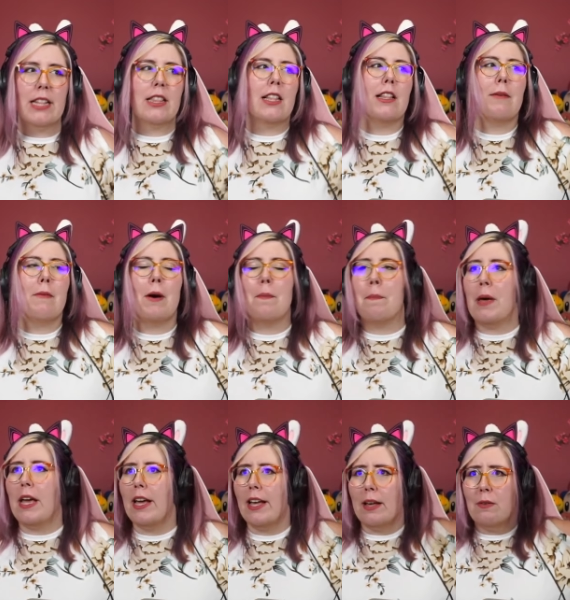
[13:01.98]
the limo
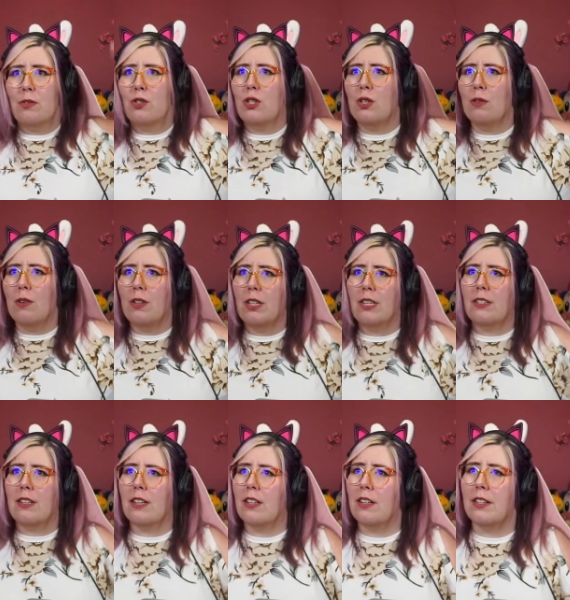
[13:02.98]
pink. I will do all these
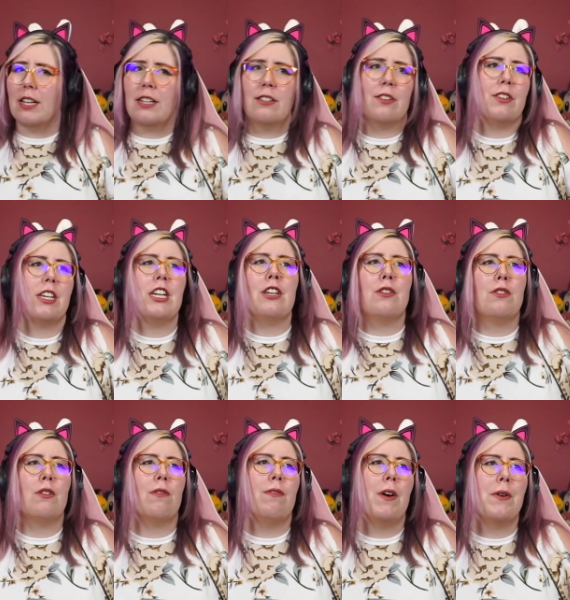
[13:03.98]
other things. I'll get you a
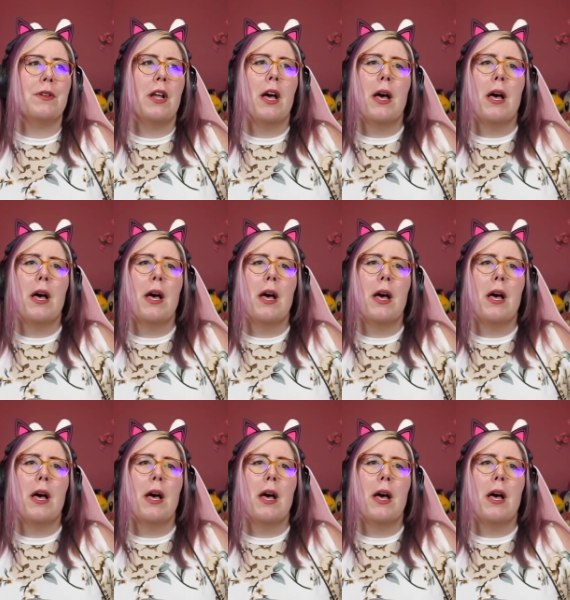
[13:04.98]
new phone.